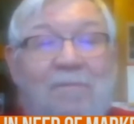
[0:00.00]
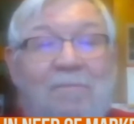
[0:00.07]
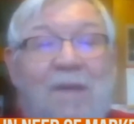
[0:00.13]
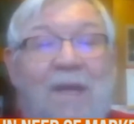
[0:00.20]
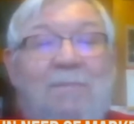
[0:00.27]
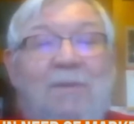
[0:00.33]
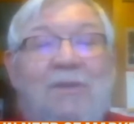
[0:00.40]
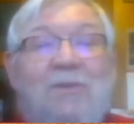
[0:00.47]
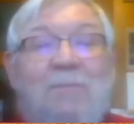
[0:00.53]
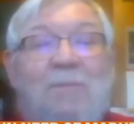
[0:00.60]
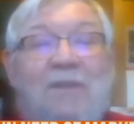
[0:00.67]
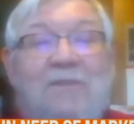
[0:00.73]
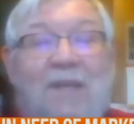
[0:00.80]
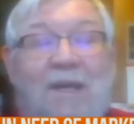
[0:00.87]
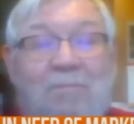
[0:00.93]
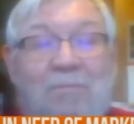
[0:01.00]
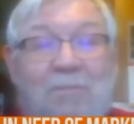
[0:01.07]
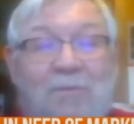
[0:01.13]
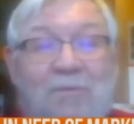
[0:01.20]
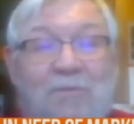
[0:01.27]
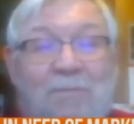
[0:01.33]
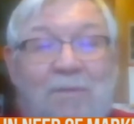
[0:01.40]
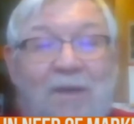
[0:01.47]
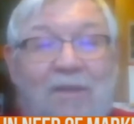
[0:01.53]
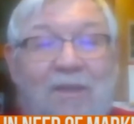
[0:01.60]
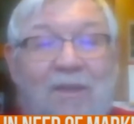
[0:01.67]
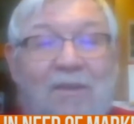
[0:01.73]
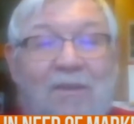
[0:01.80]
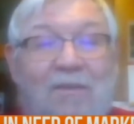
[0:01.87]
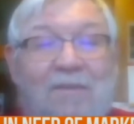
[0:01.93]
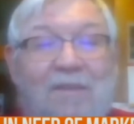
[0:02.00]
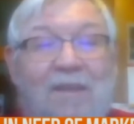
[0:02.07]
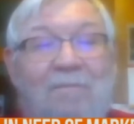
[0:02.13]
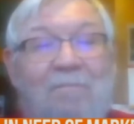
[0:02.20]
maybe too much optimism about yield,